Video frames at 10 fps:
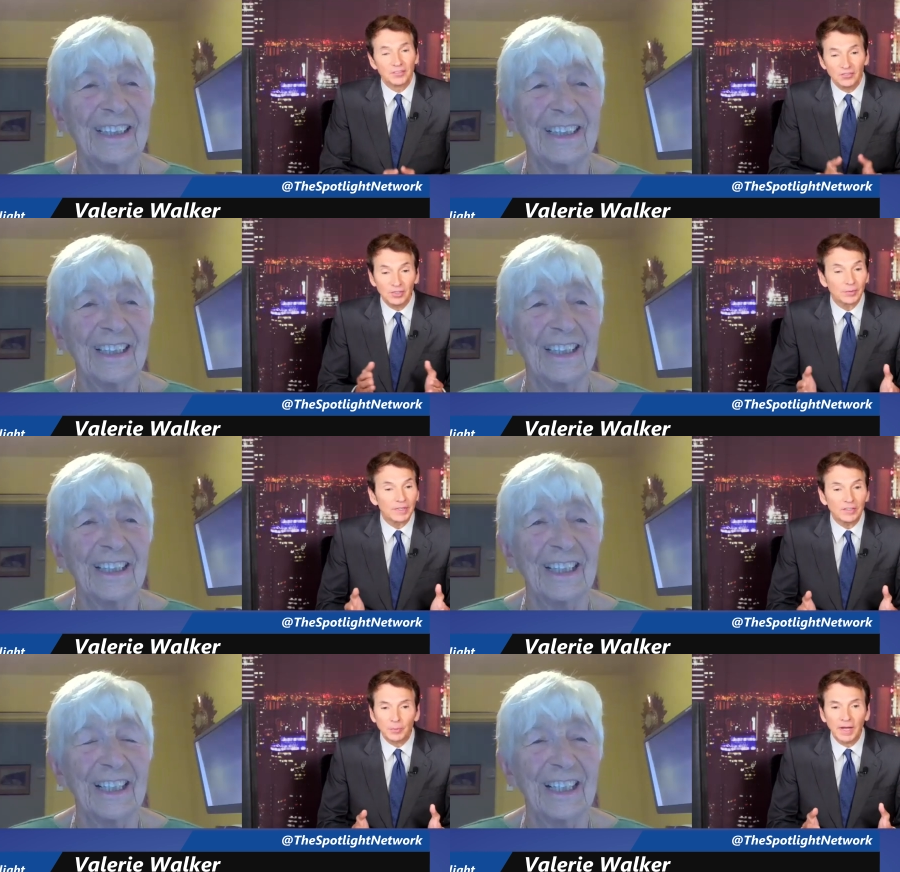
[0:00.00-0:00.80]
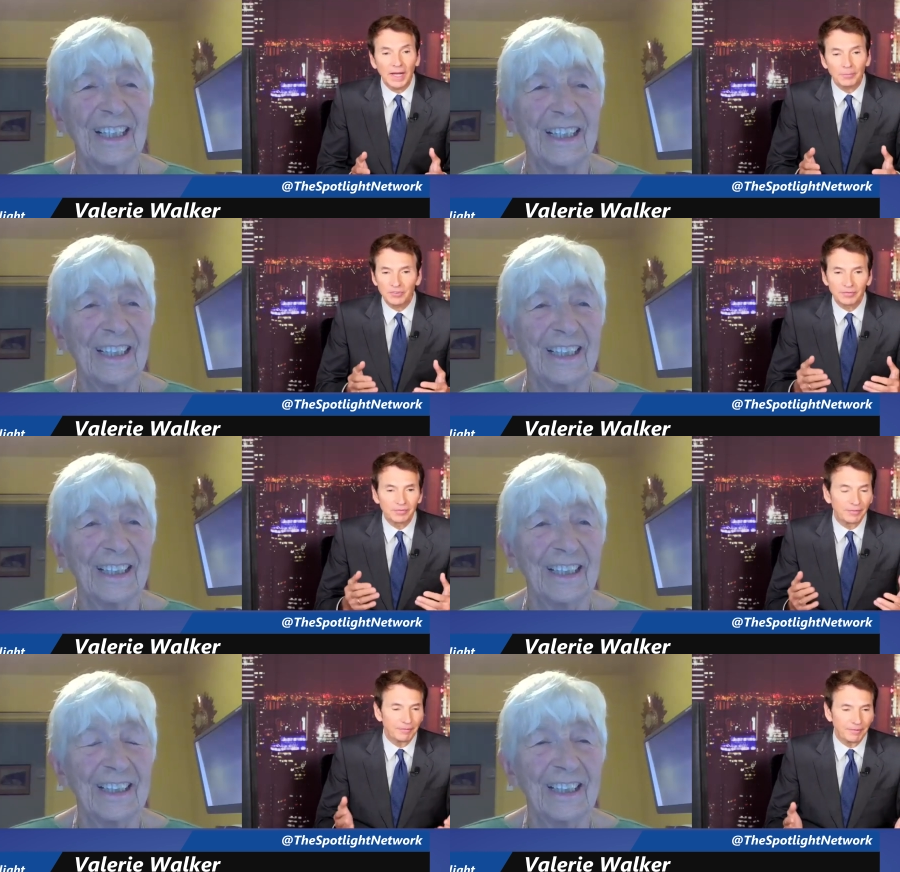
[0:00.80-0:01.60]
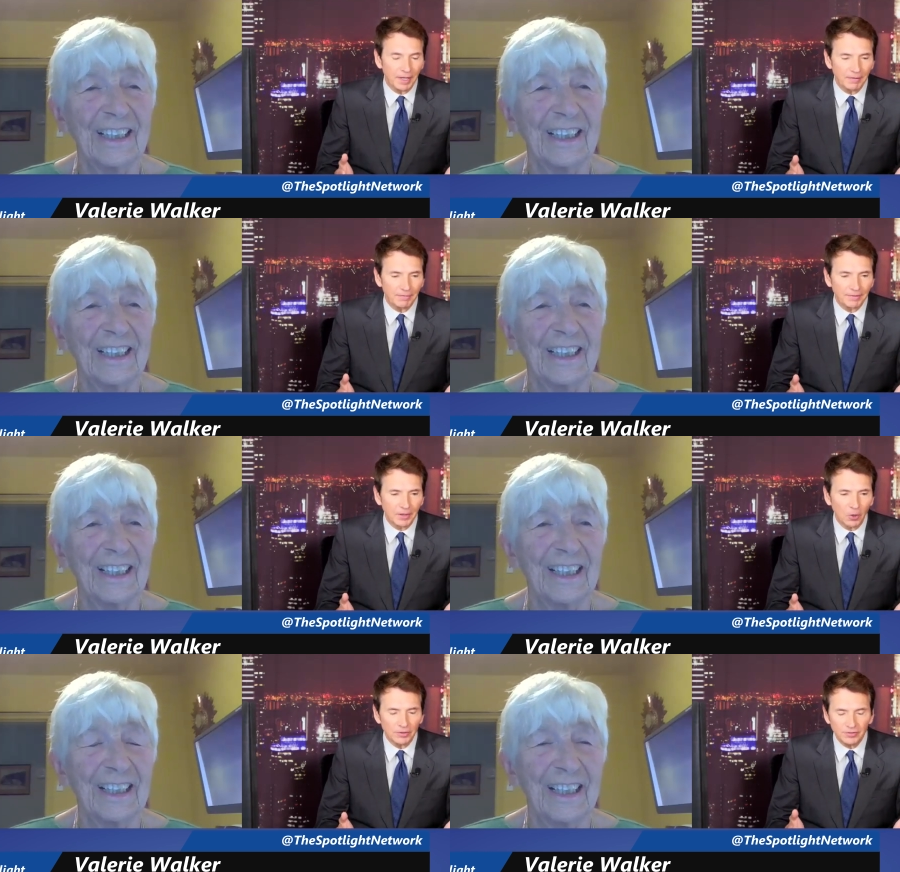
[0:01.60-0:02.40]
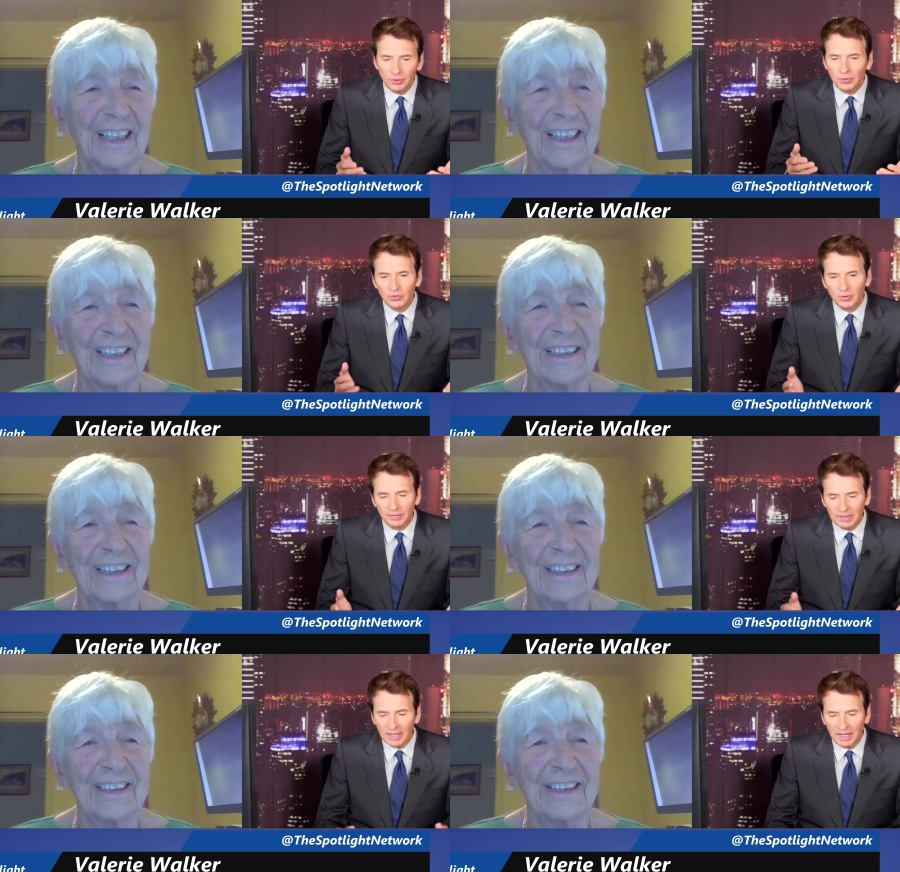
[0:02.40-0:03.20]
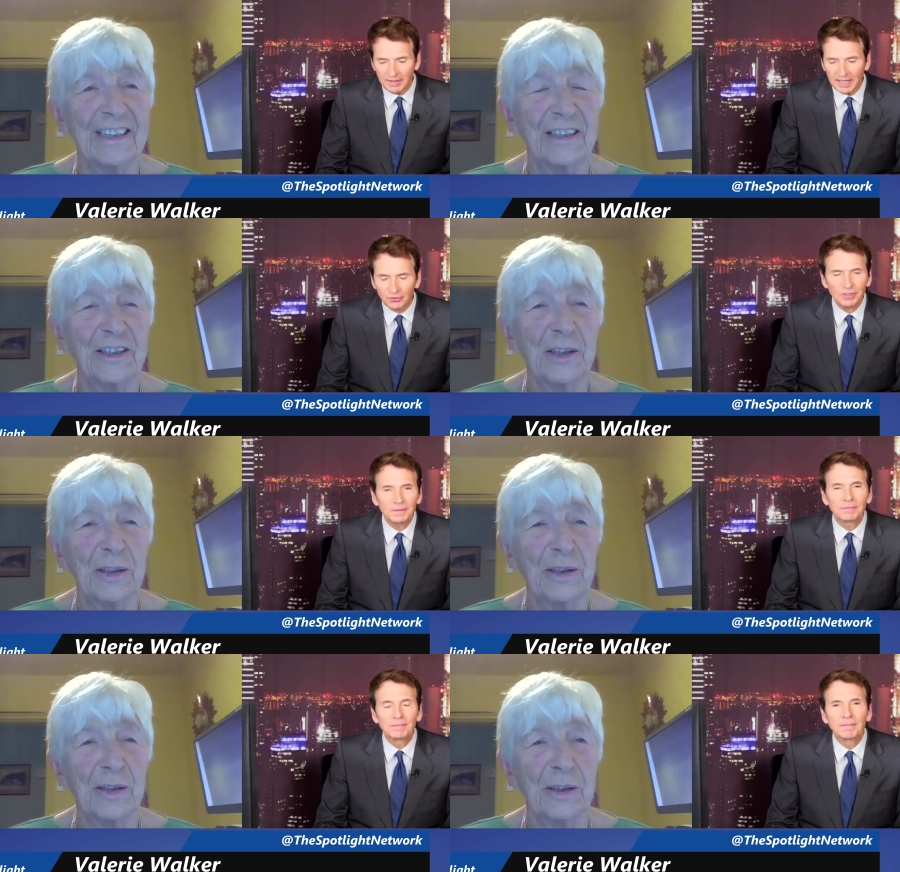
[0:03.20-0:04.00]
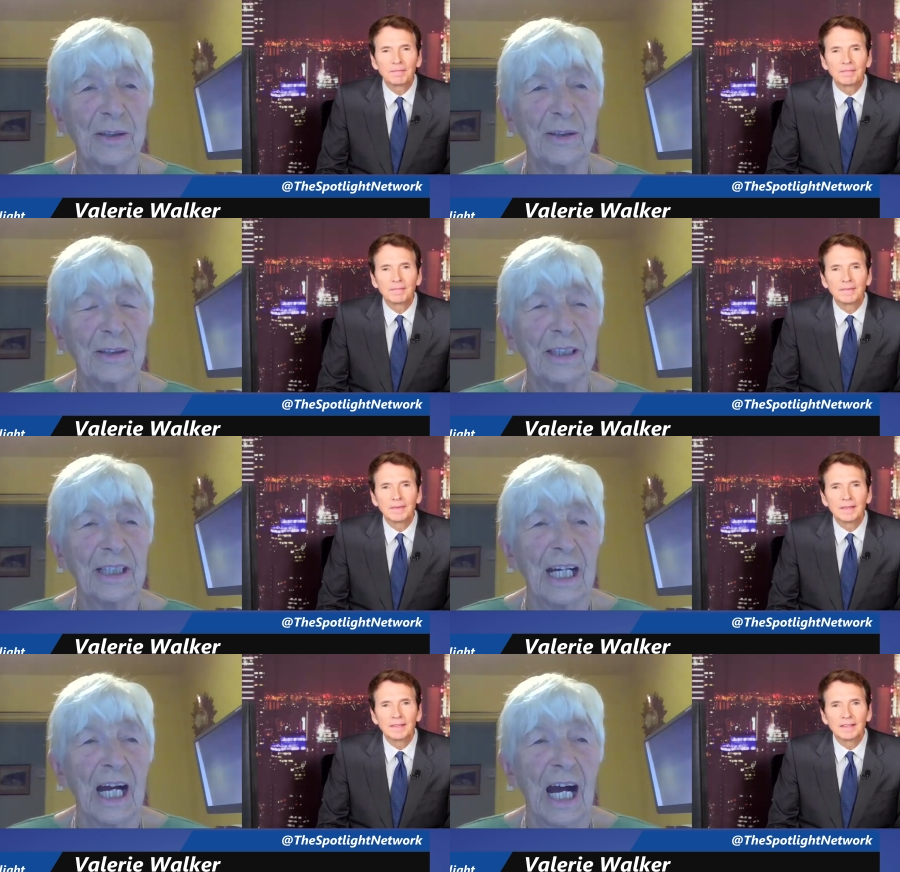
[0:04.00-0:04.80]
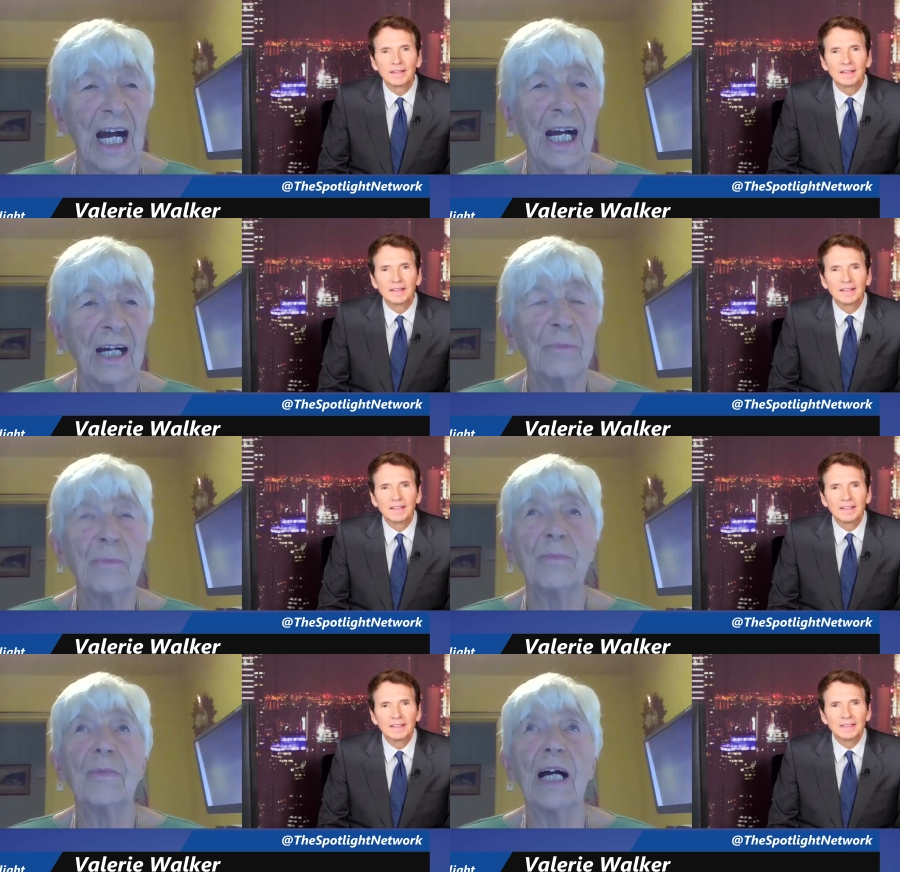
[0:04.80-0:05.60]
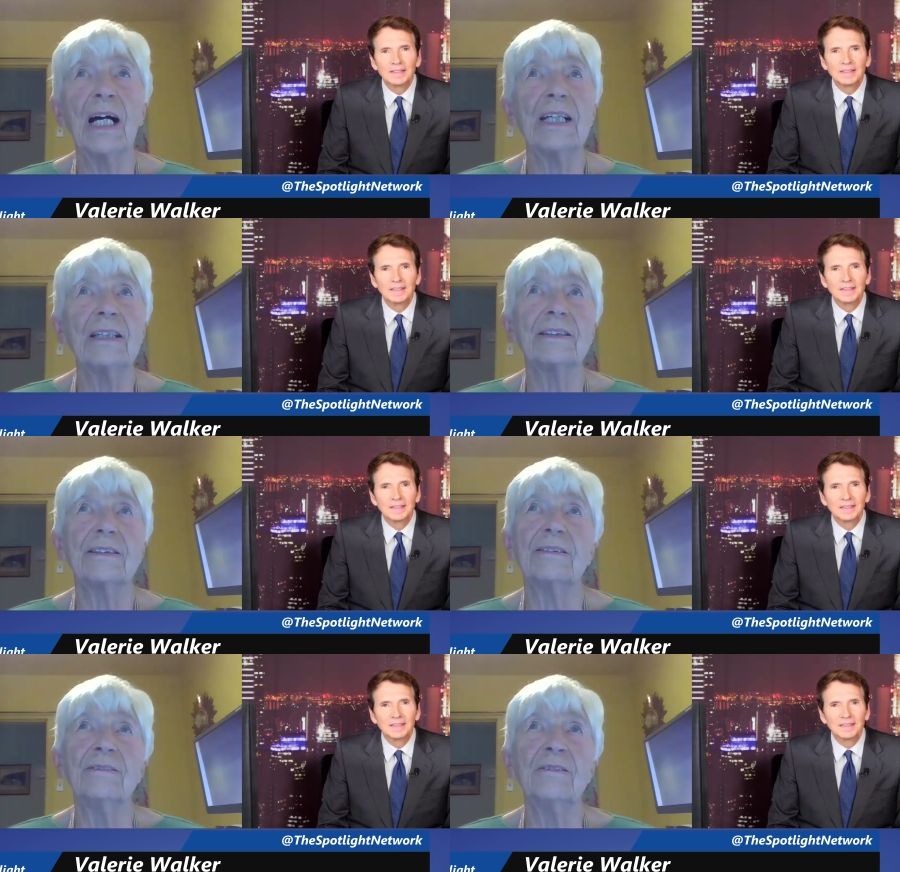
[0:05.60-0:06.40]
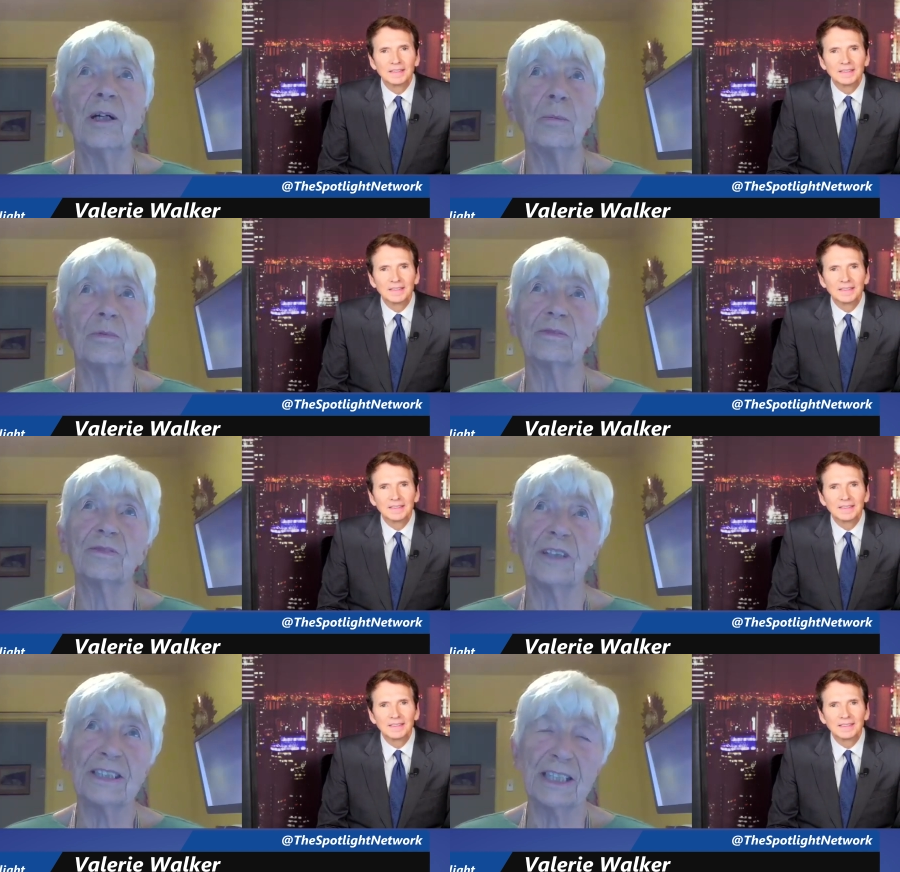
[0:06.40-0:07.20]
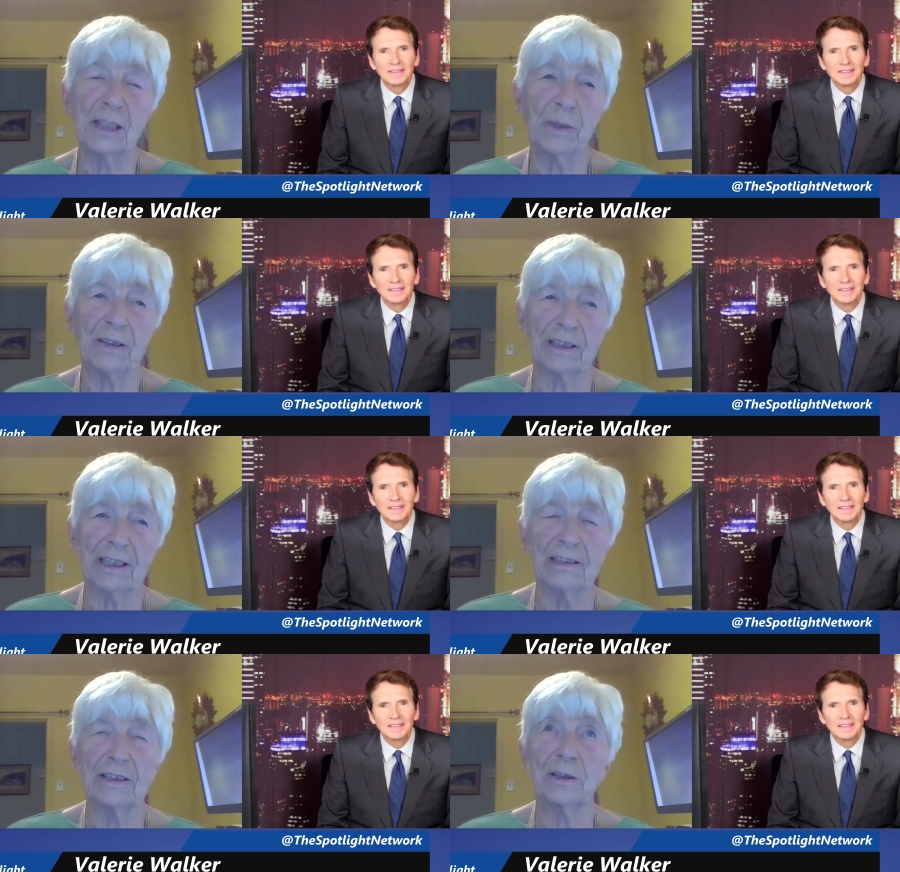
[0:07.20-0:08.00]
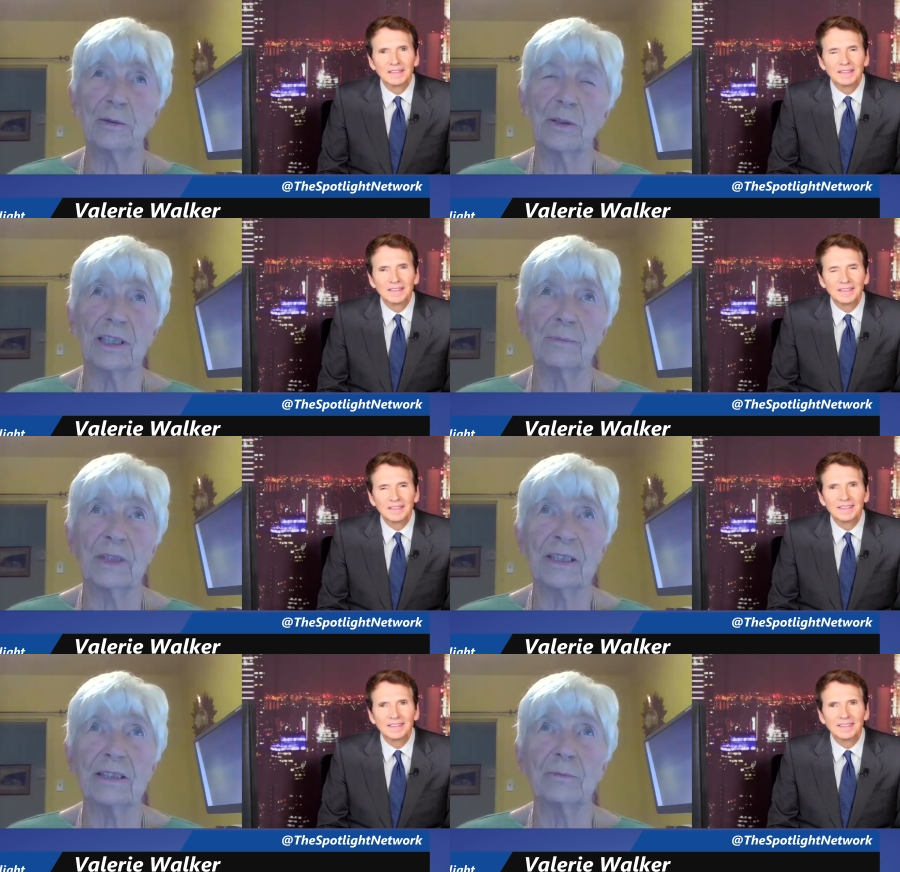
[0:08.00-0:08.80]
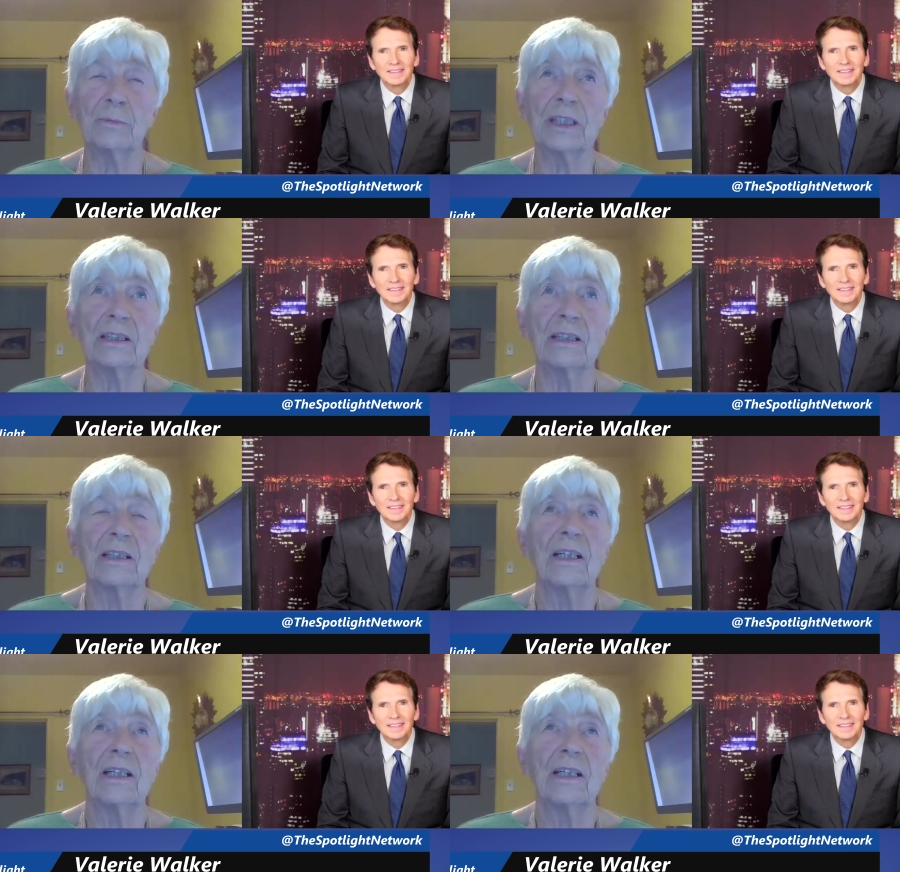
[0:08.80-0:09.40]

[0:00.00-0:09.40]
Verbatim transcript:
Speaker 1: series, perhaps, of, of cartoons or even live action?
Speaker 2: Um, I'm not fussy about cartoons, I must admit.